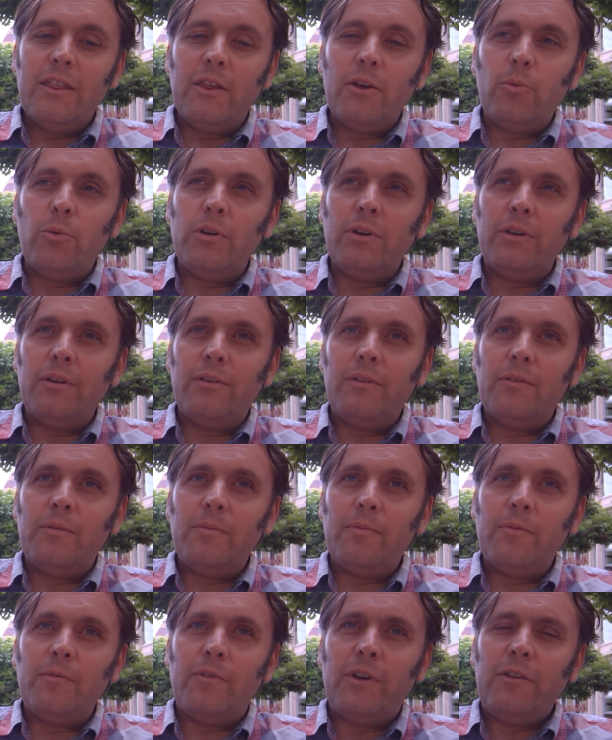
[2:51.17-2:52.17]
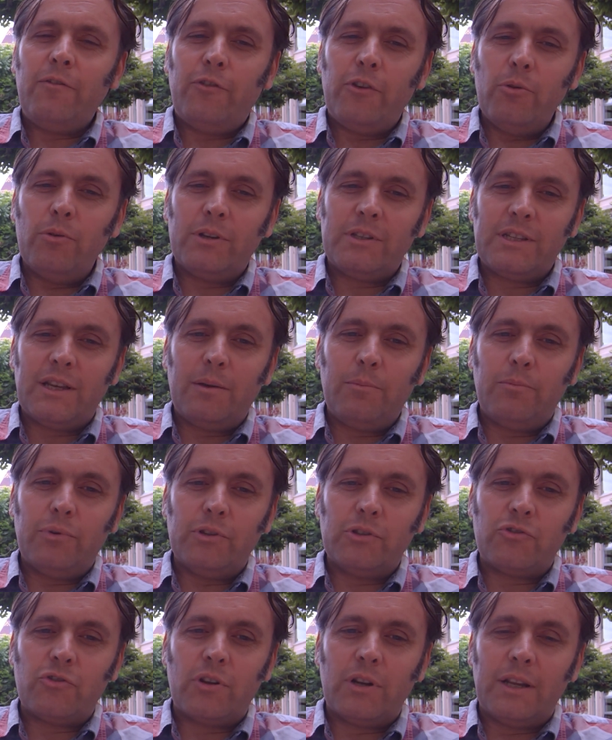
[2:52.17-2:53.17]
There were very few
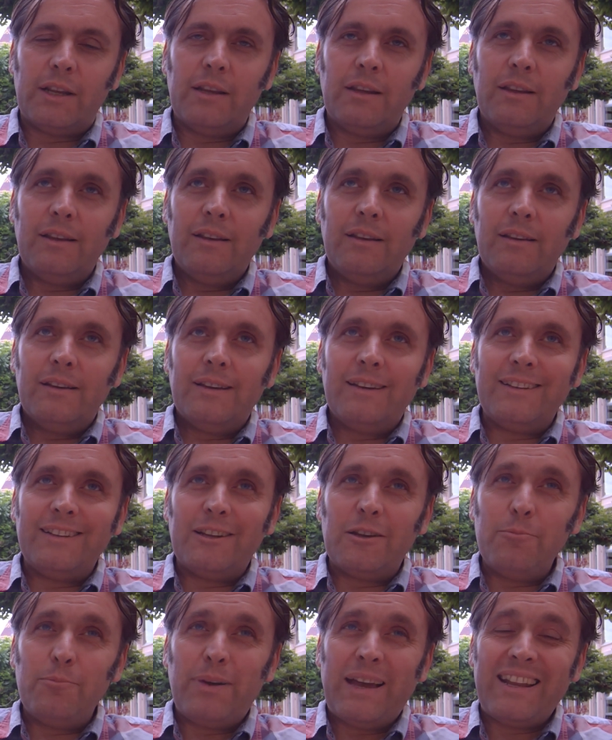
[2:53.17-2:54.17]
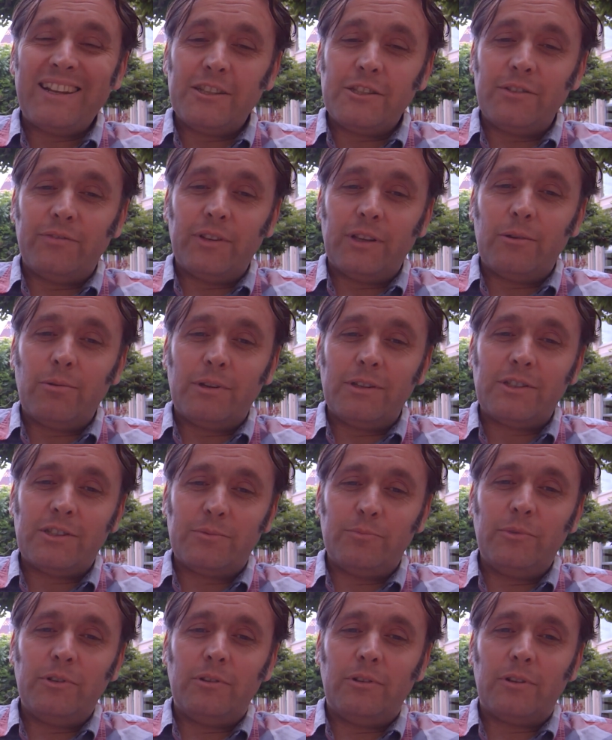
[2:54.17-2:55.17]
examples, really, and comparatively quite
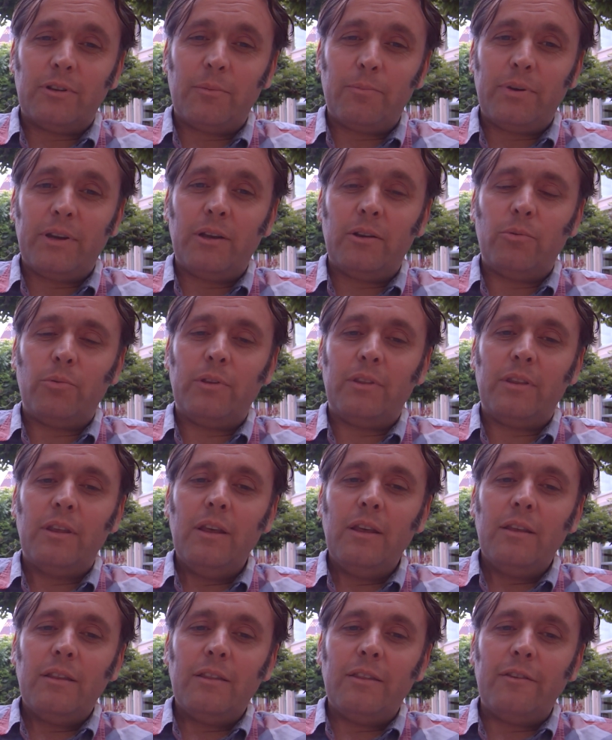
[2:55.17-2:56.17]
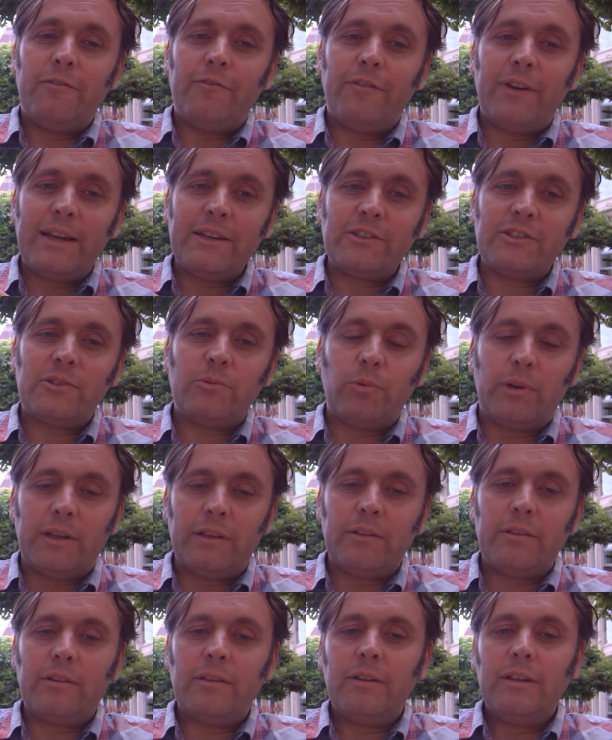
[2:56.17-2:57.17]
small compared with the vast
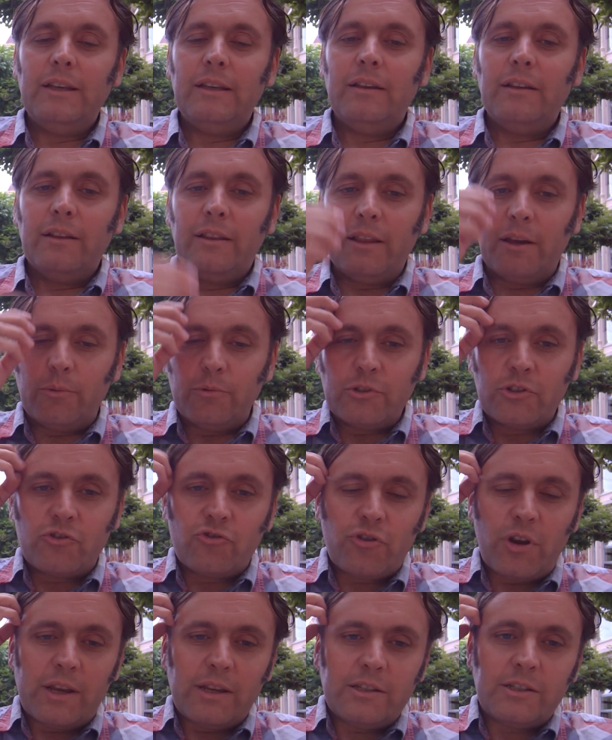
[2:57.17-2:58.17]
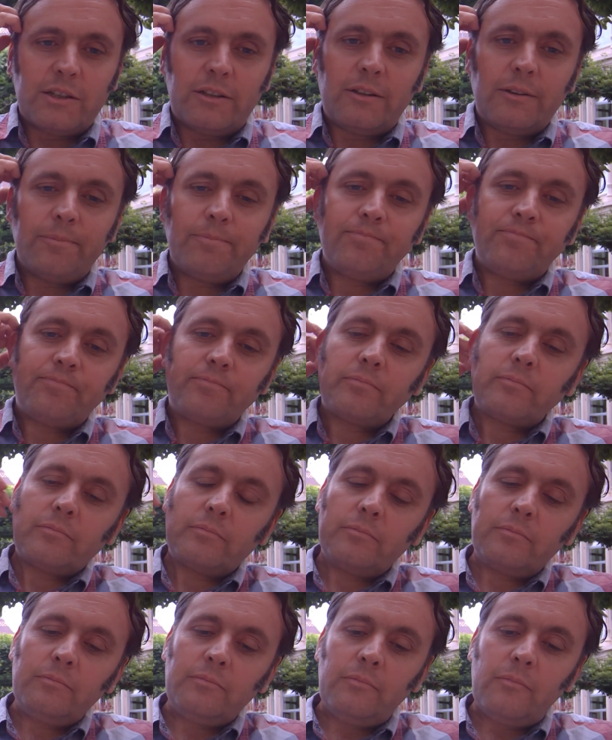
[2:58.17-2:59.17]
wealth that was created
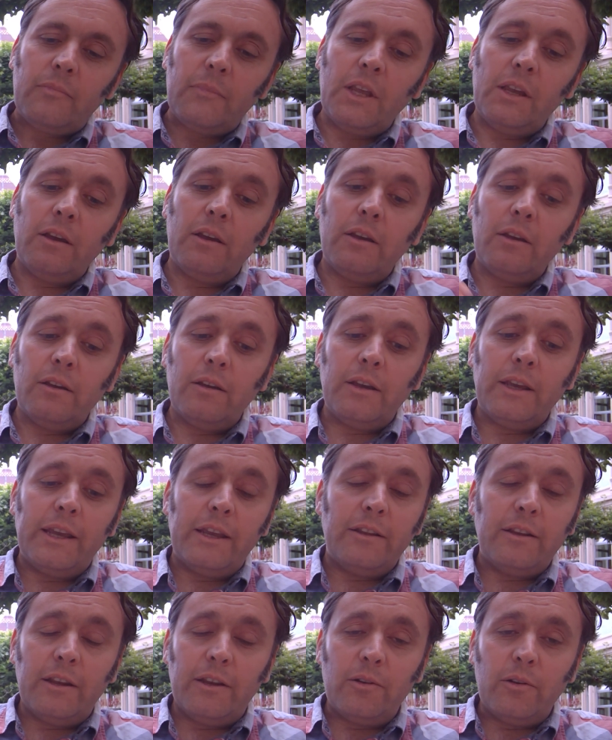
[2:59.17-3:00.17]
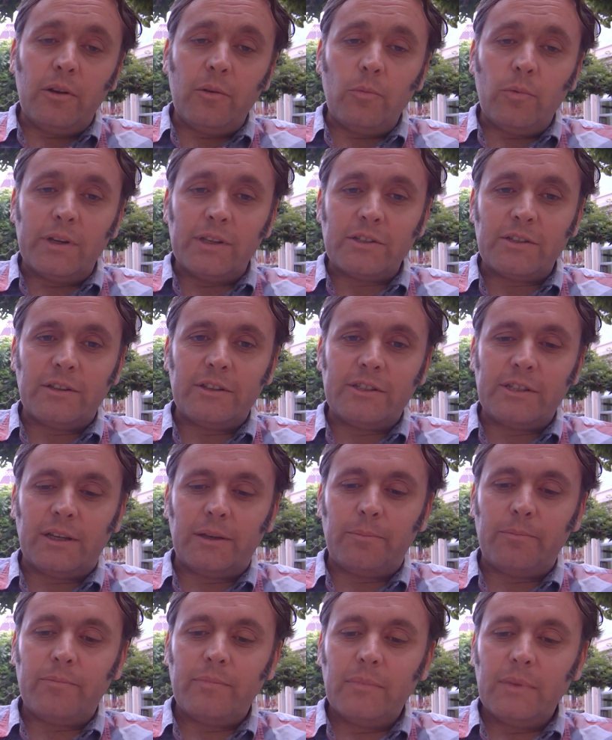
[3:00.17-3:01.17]
in Wales at the
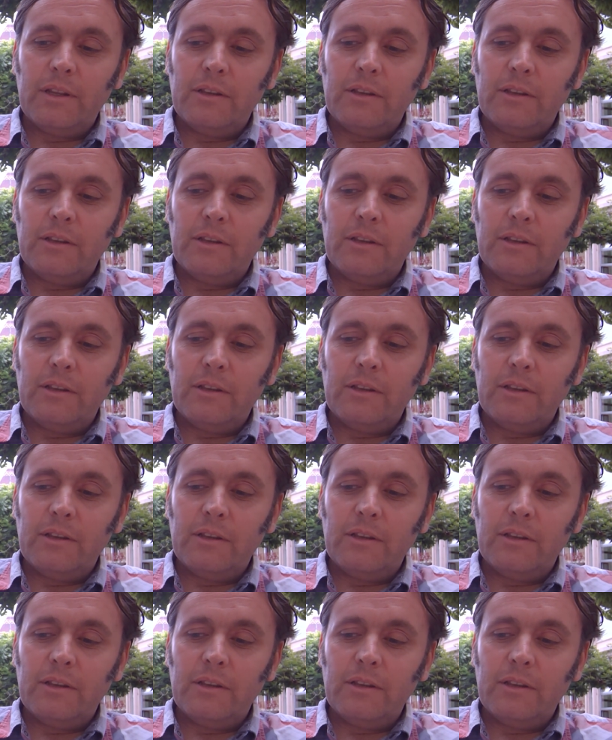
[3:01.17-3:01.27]
time.